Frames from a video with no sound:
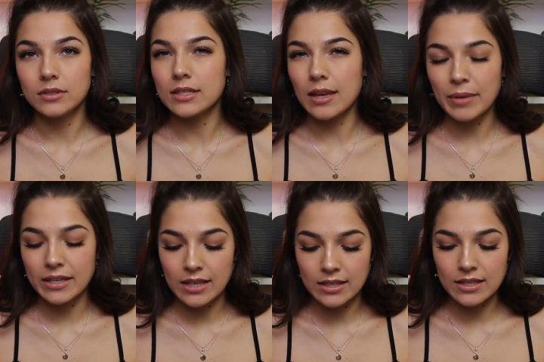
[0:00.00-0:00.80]
Does that make
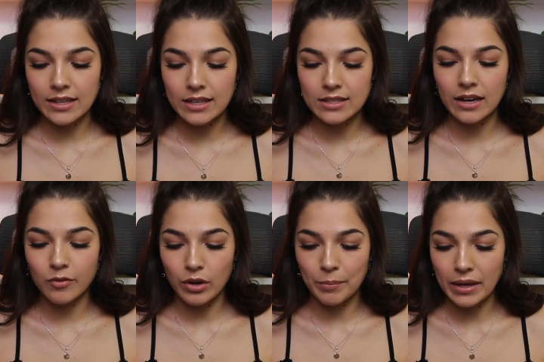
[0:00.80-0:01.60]
sense? Like, that's kind
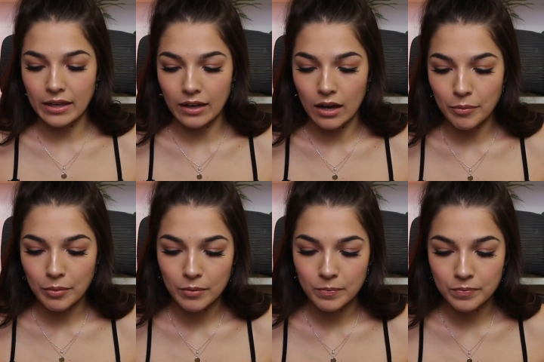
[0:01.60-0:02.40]
of what I'm picking up.
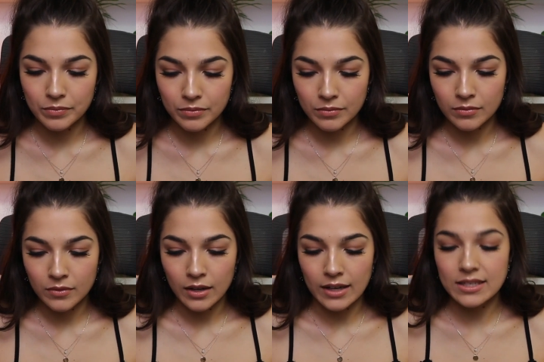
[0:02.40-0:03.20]

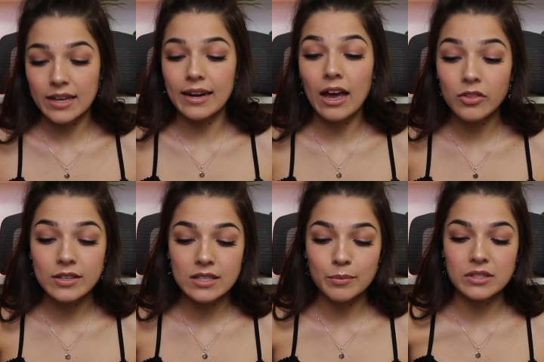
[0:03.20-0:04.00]
It's like, now that
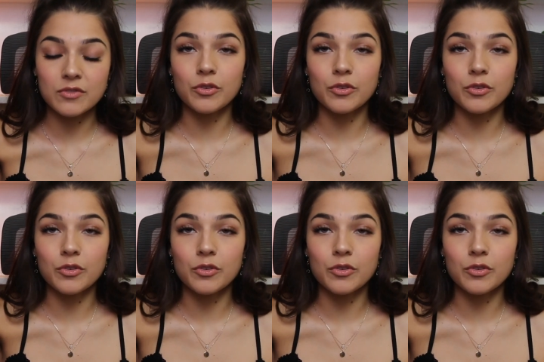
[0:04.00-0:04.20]
someone's